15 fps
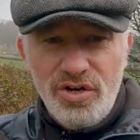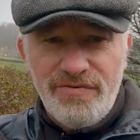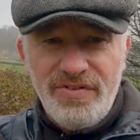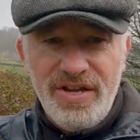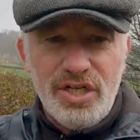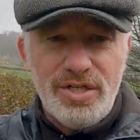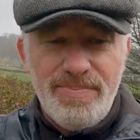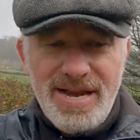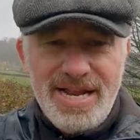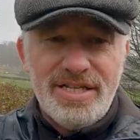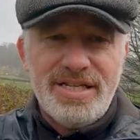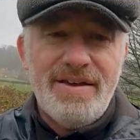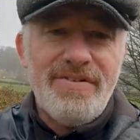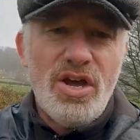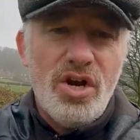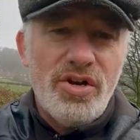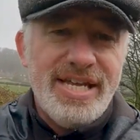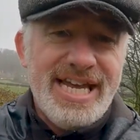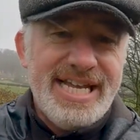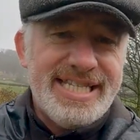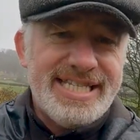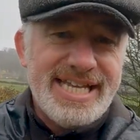good feature being able to have it on
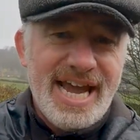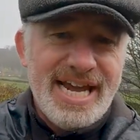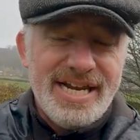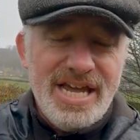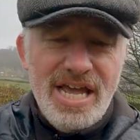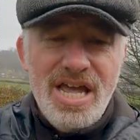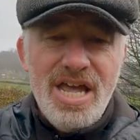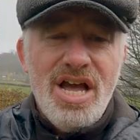the inside